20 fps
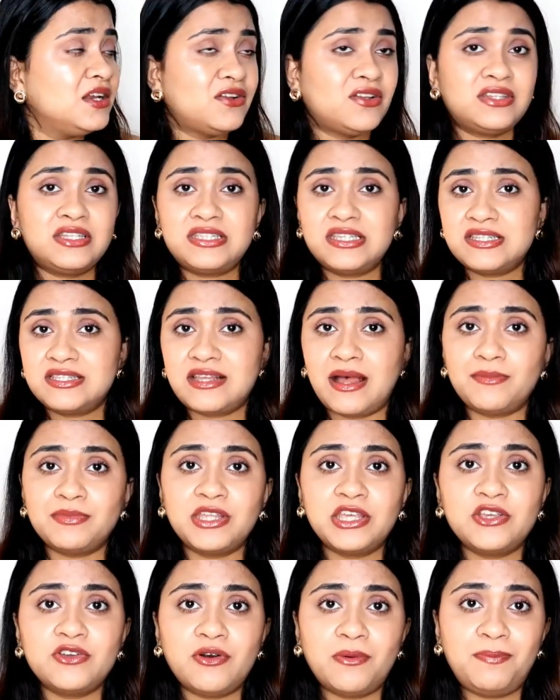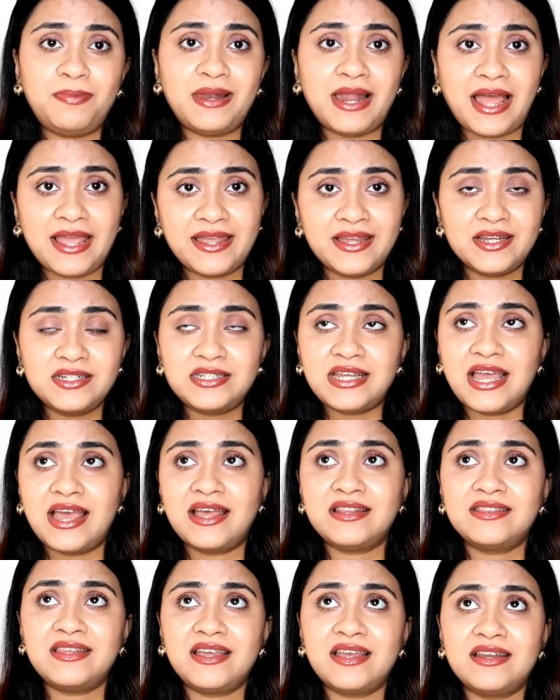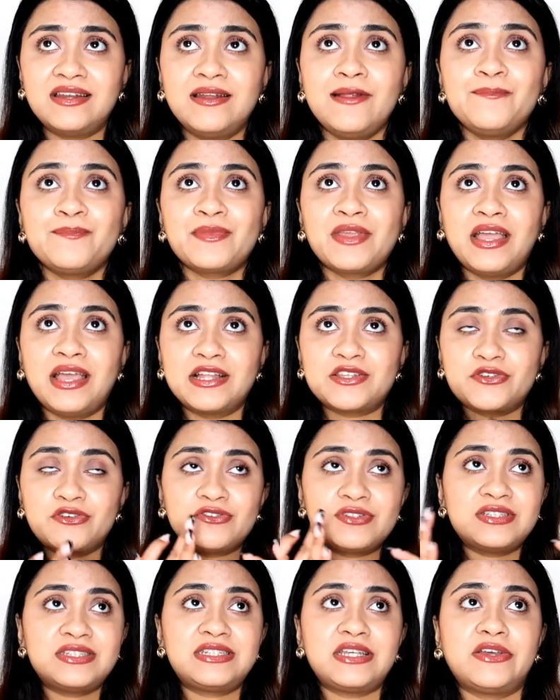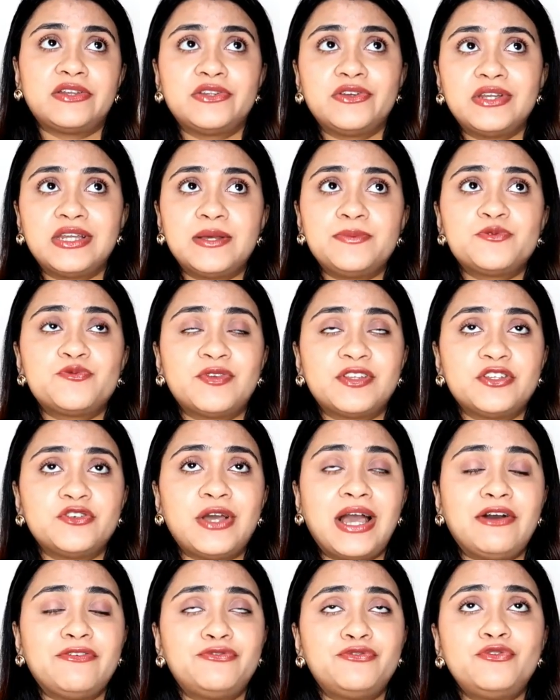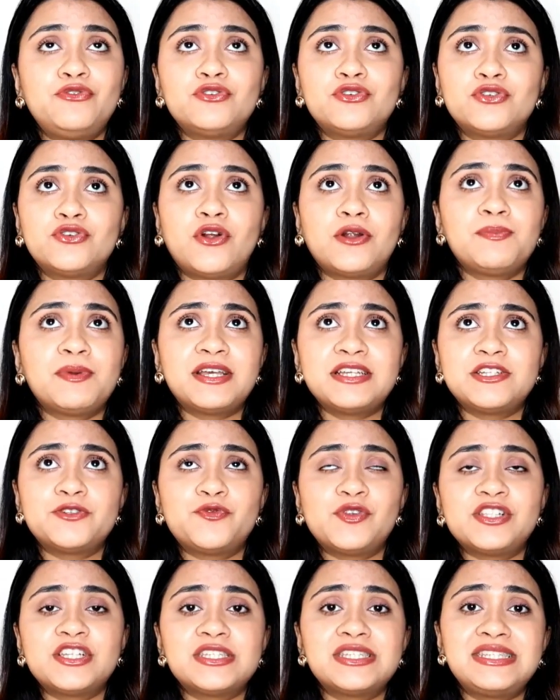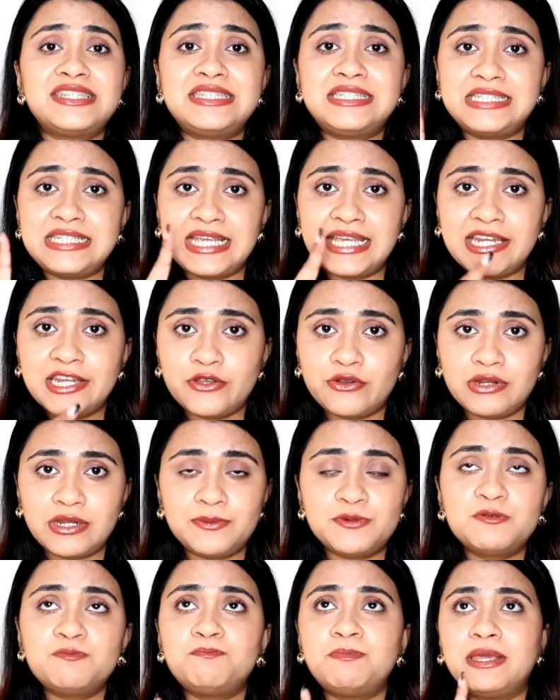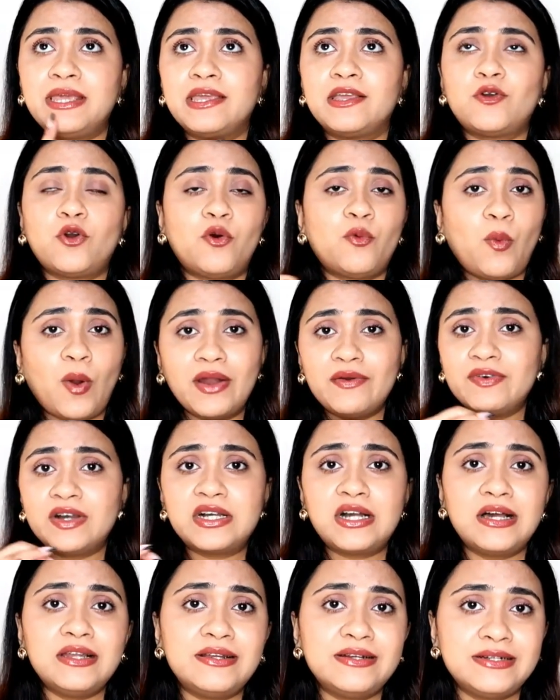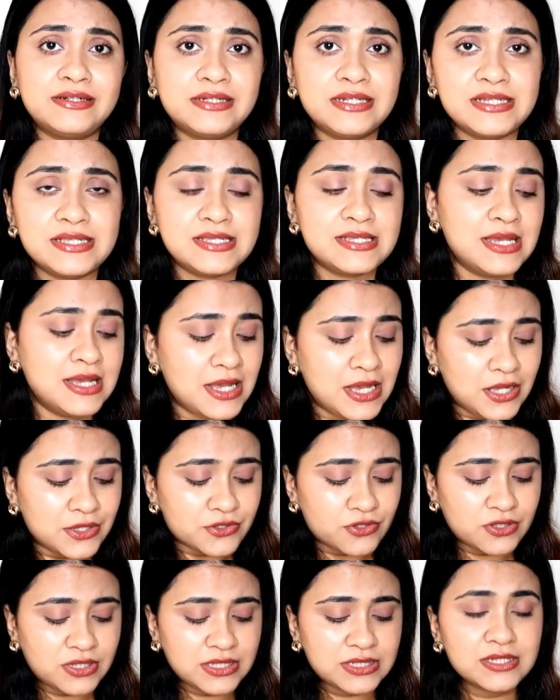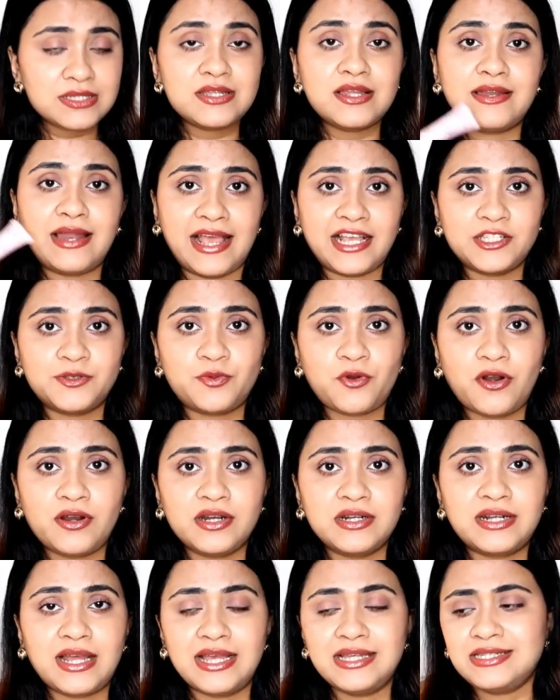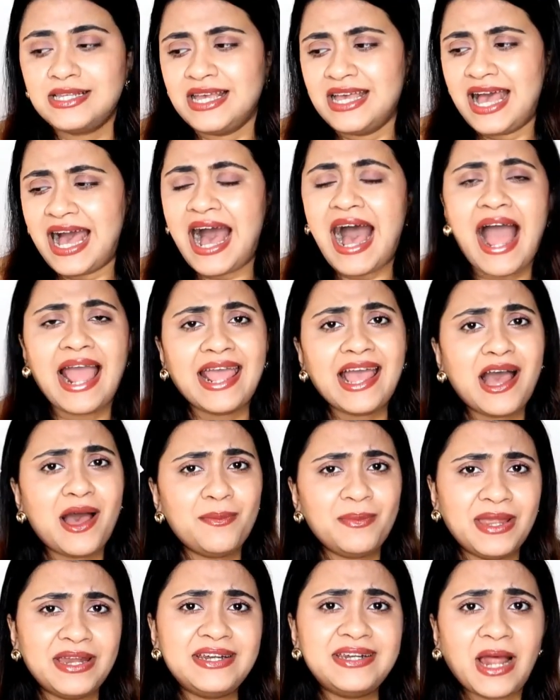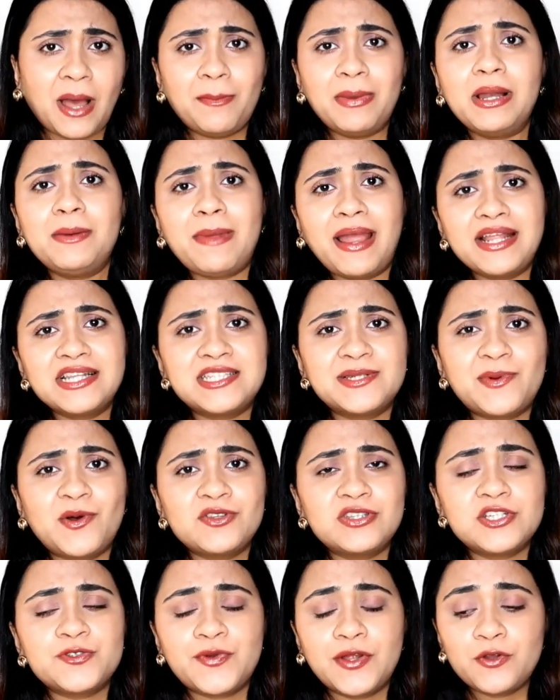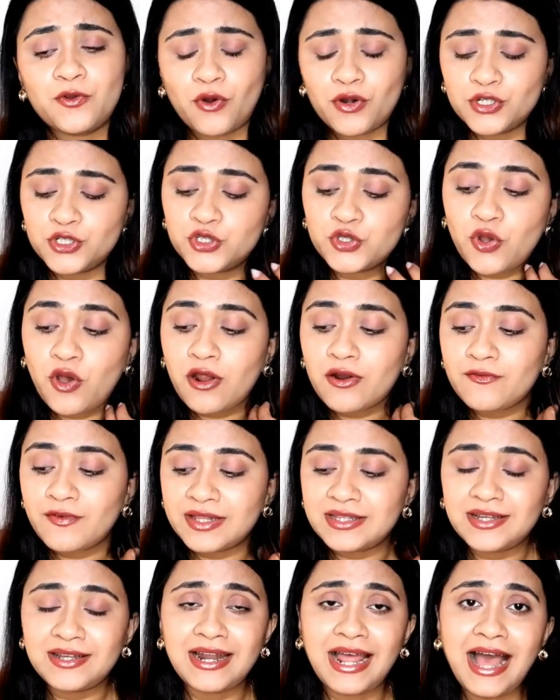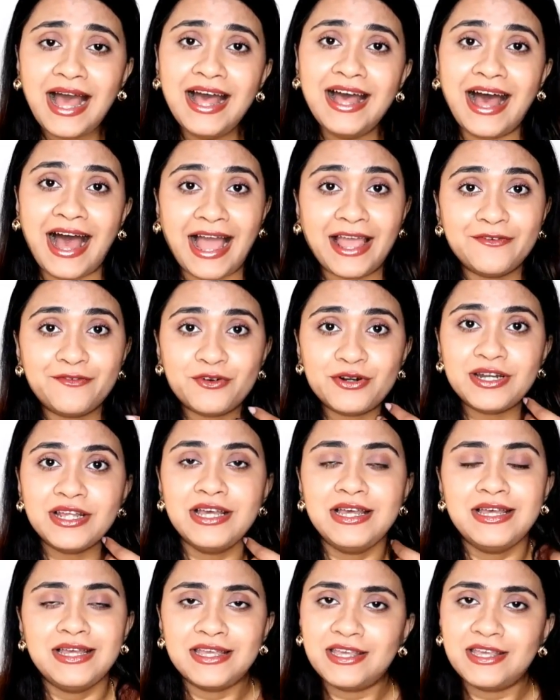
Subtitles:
Now this is something you apply it and then it's gonna stay on your lips whether you have food or not, because it will just stain your lips pink or whatever color it is. So this is the next product guys. I am in double minds about this one, not sure whether I would.